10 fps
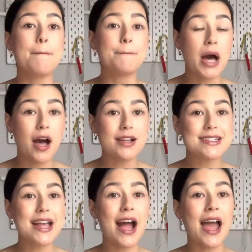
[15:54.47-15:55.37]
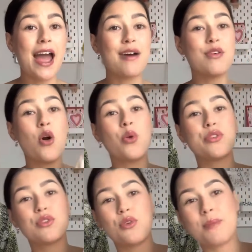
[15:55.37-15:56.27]
But I have
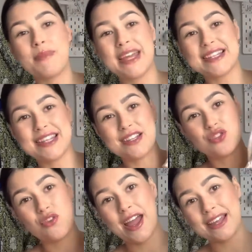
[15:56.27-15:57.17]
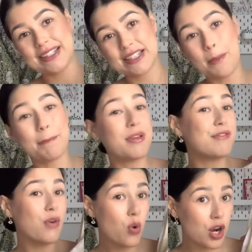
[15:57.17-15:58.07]
also made this dress
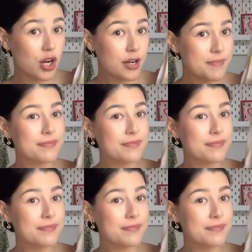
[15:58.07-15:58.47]
before,